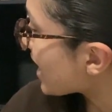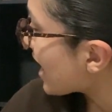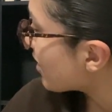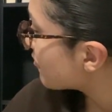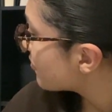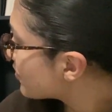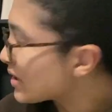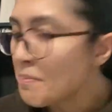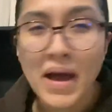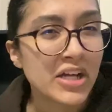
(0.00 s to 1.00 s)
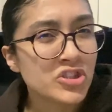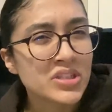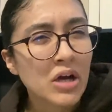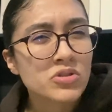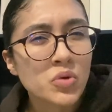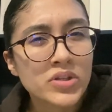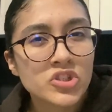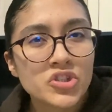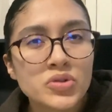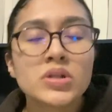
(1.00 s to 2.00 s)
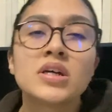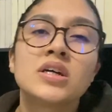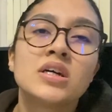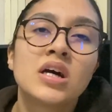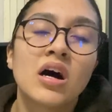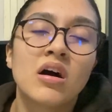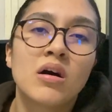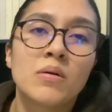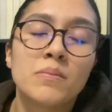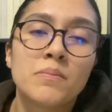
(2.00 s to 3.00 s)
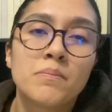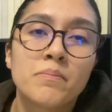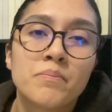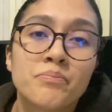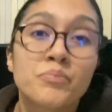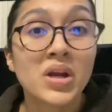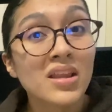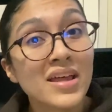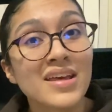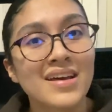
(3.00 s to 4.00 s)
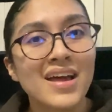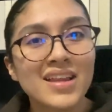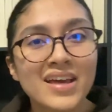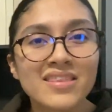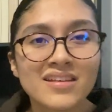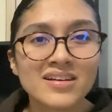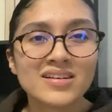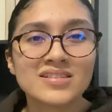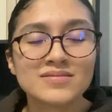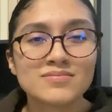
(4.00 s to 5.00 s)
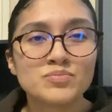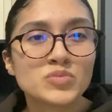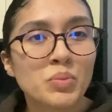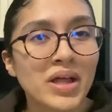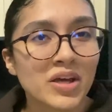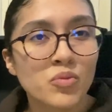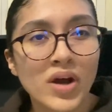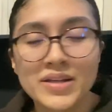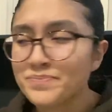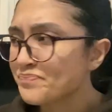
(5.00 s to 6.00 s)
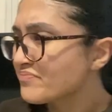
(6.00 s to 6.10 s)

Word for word: kind of imagined I was going to do. Um, but I like it. I like the the black and white.